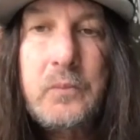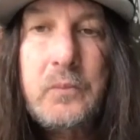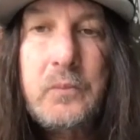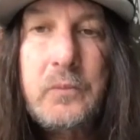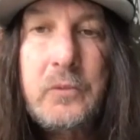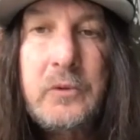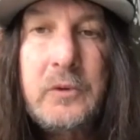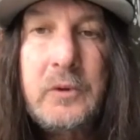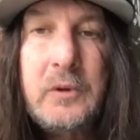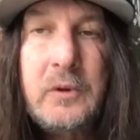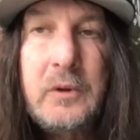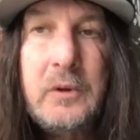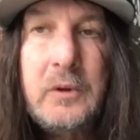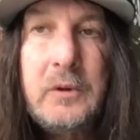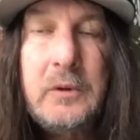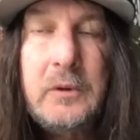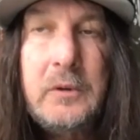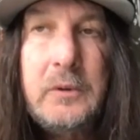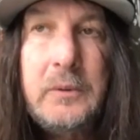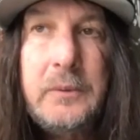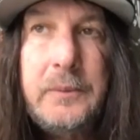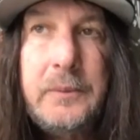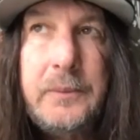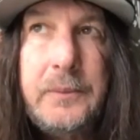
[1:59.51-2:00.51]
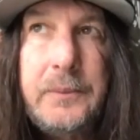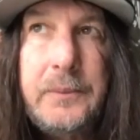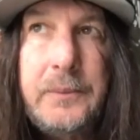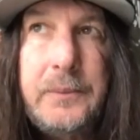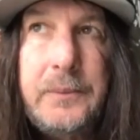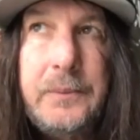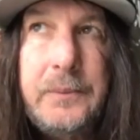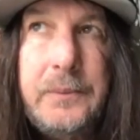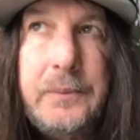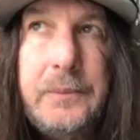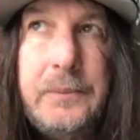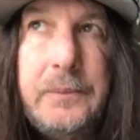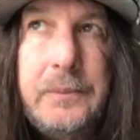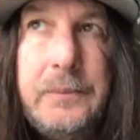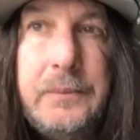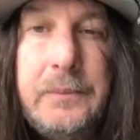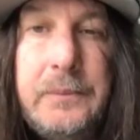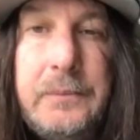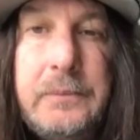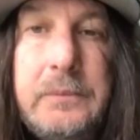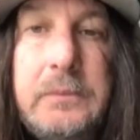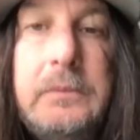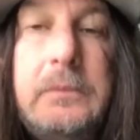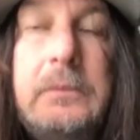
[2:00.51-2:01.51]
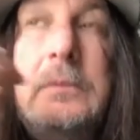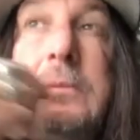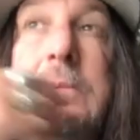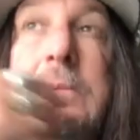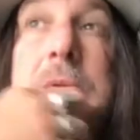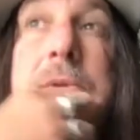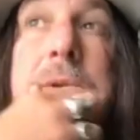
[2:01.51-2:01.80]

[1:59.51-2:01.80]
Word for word: you've got this under your belt?